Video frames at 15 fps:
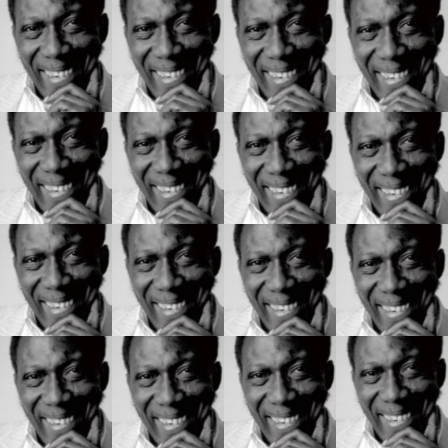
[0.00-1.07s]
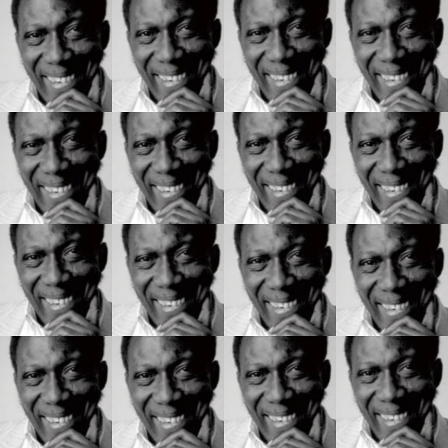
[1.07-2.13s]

(not speaking)